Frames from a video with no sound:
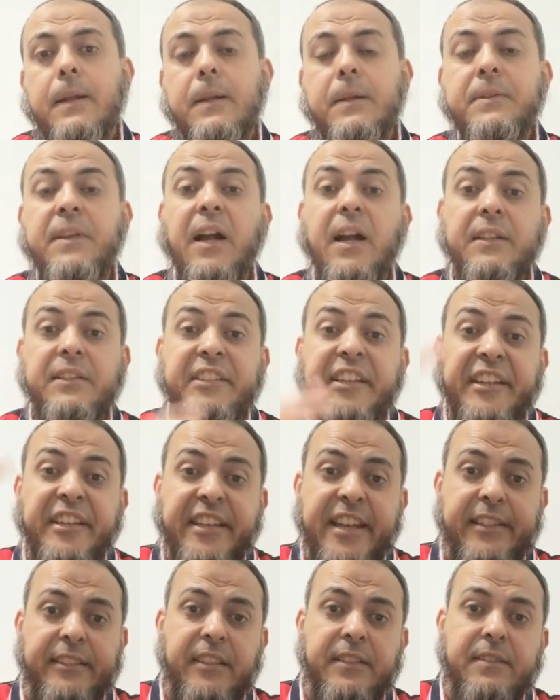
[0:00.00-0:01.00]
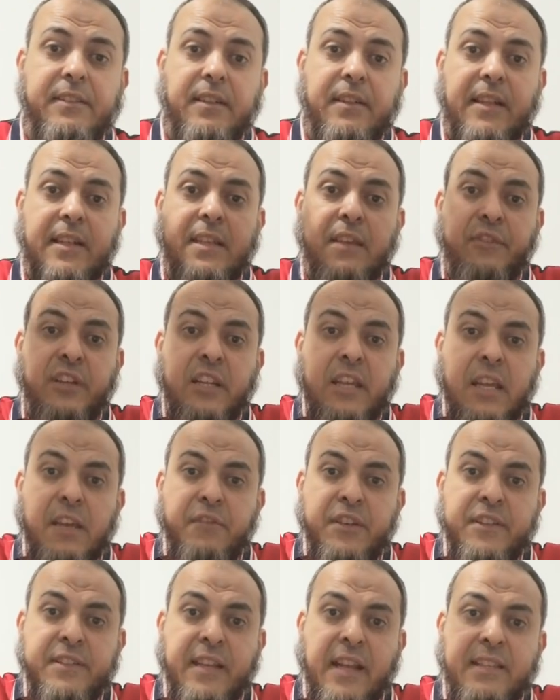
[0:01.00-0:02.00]
the God created the seven
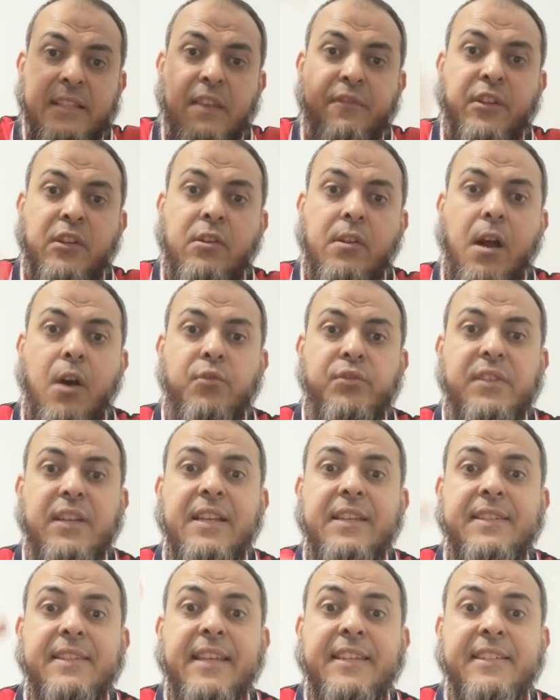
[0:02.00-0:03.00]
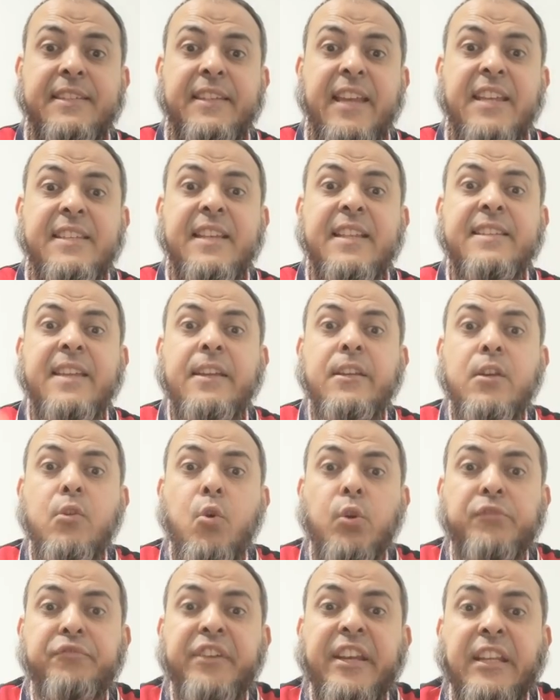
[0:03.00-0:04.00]
heavens and seven grounds in six days and then he
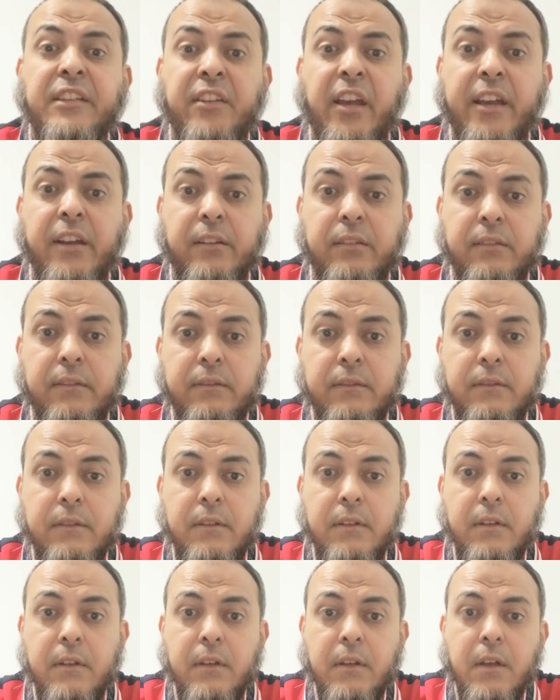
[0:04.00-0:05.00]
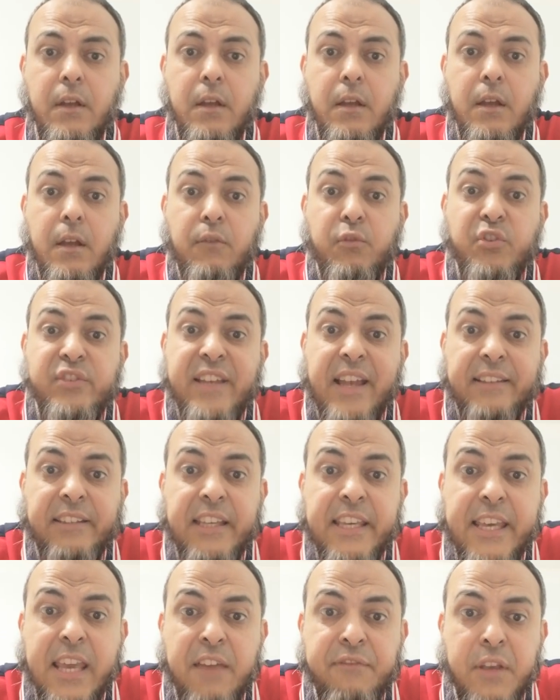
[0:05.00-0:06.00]
got very tired. For that,
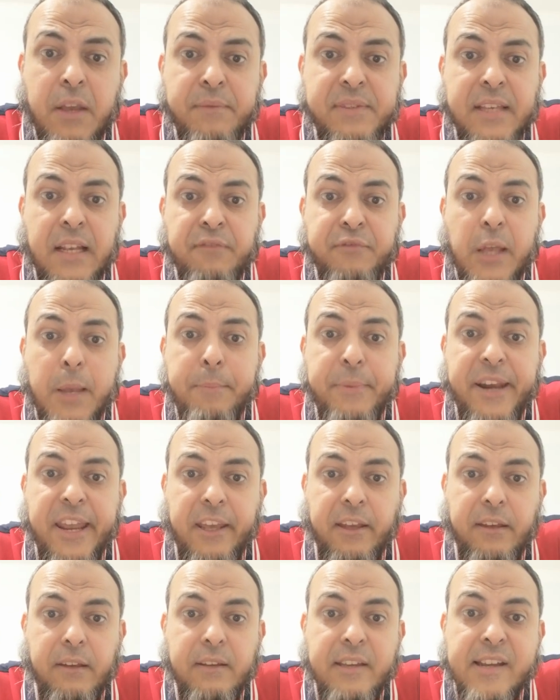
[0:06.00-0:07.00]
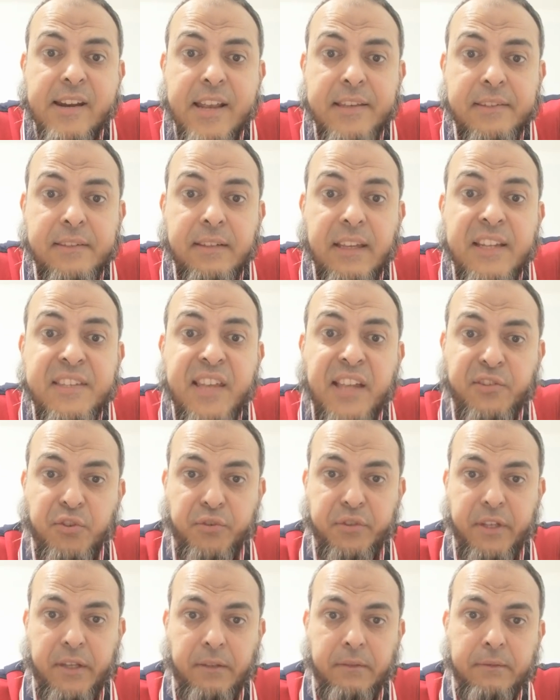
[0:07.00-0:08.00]
he gave himself a break, a rest in
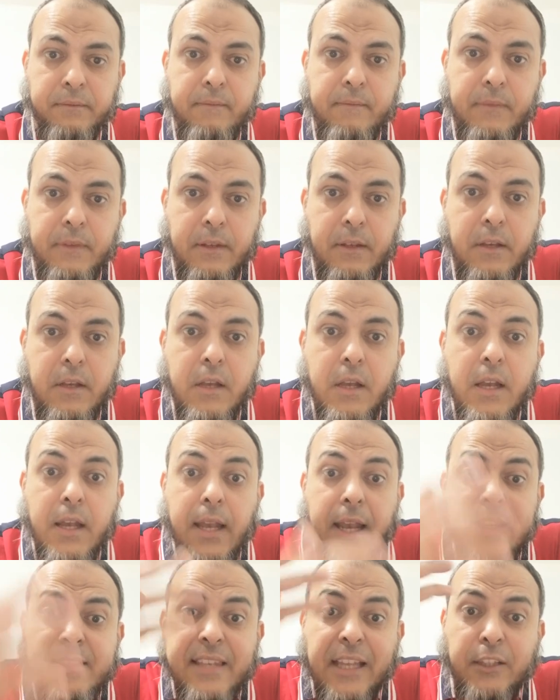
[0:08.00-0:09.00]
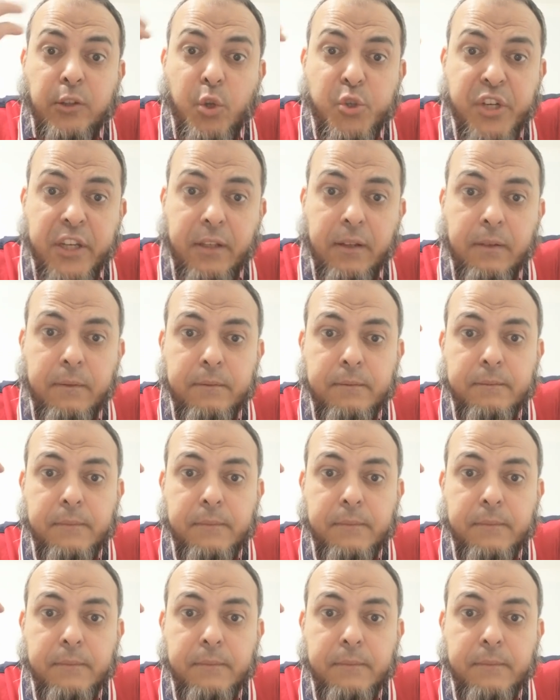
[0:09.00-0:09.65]
Saturday. Is that logic?